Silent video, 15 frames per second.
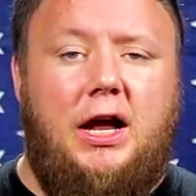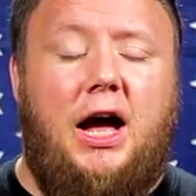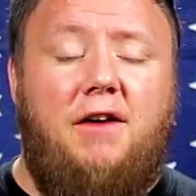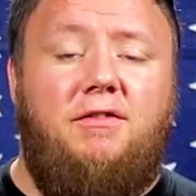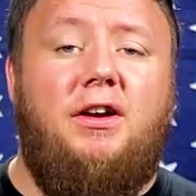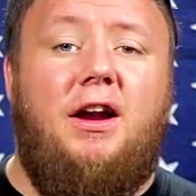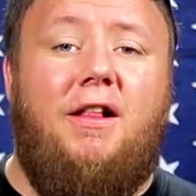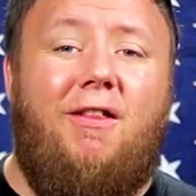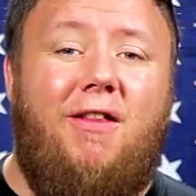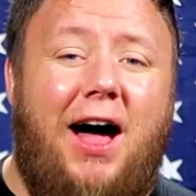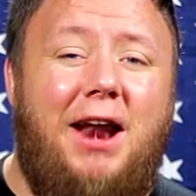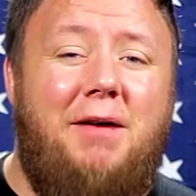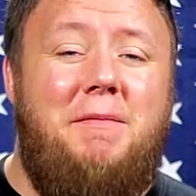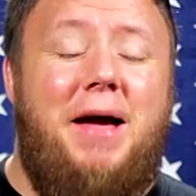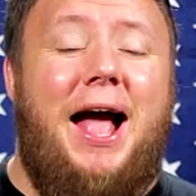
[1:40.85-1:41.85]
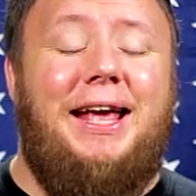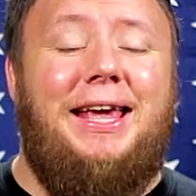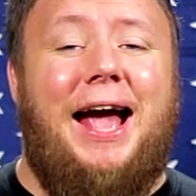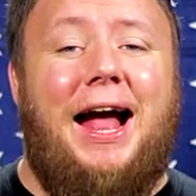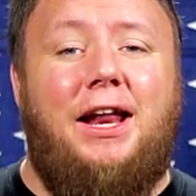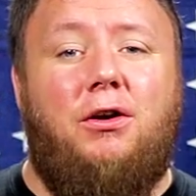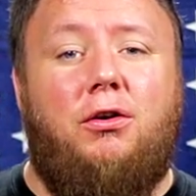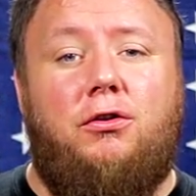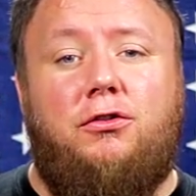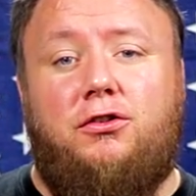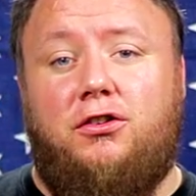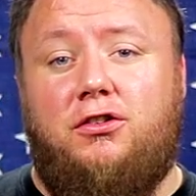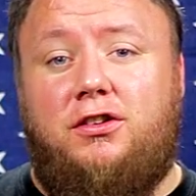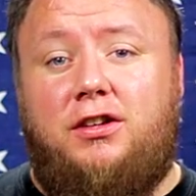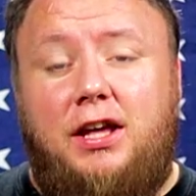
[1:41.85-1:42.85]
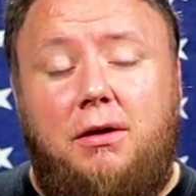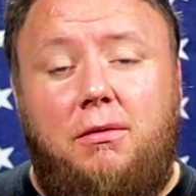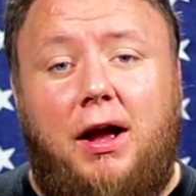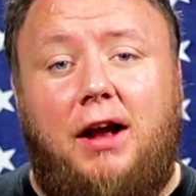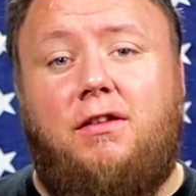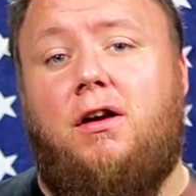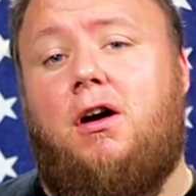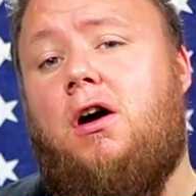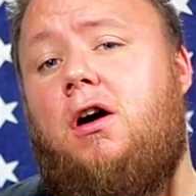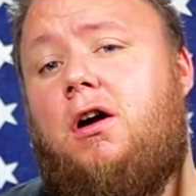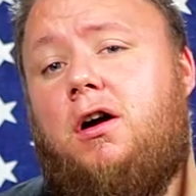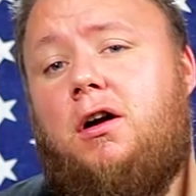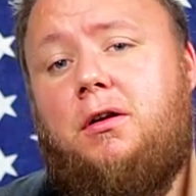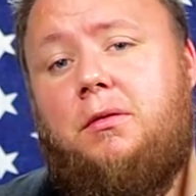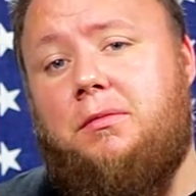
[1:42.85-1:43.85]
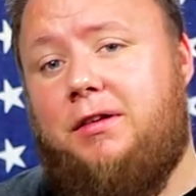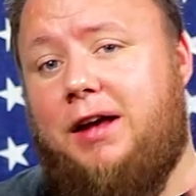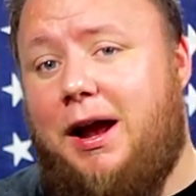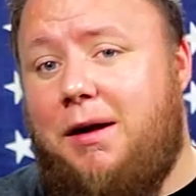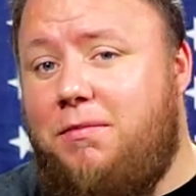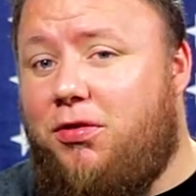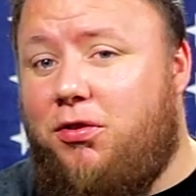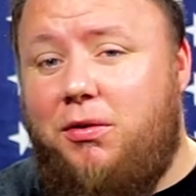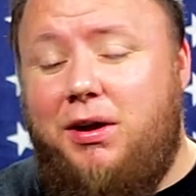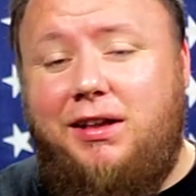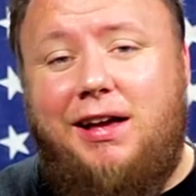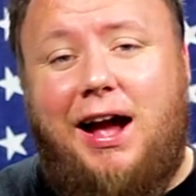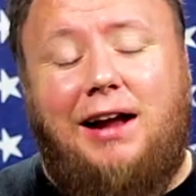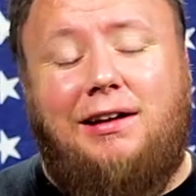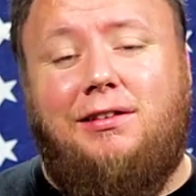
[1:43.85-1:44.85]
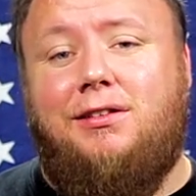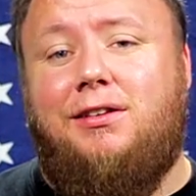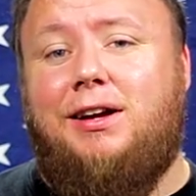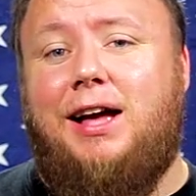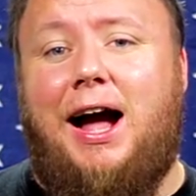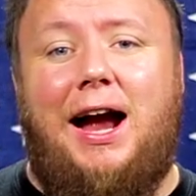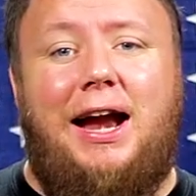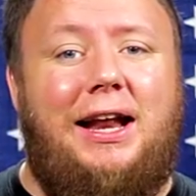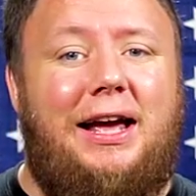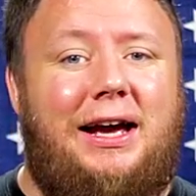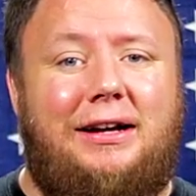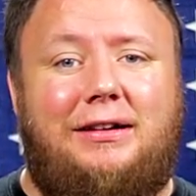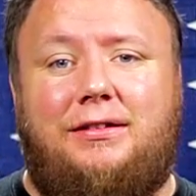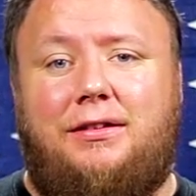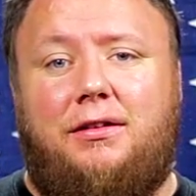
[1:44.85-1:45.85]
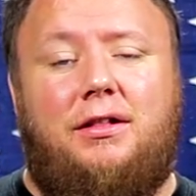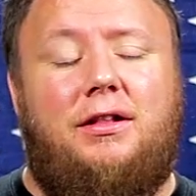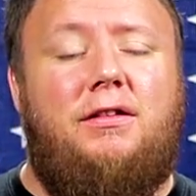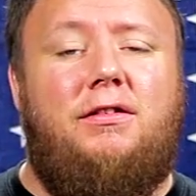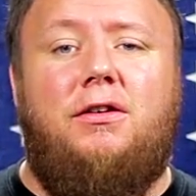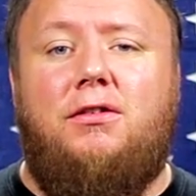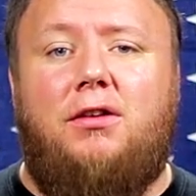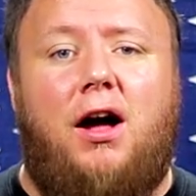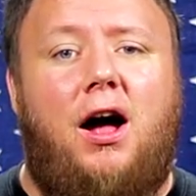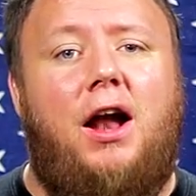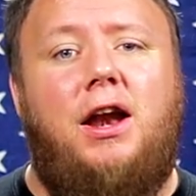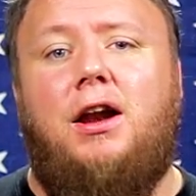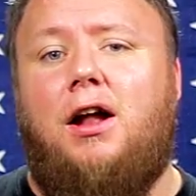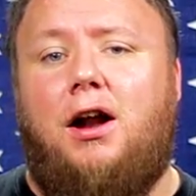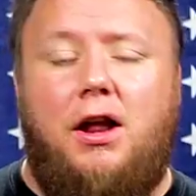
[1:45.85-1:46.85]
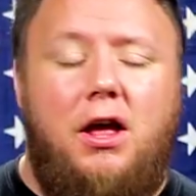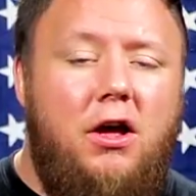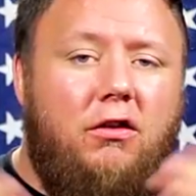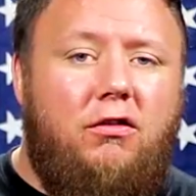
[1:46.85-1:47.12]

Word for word: Now I've done a lot of Mag Caddy holsters, T-Rex arms, M3 tactical Kydex, the list goes on and on.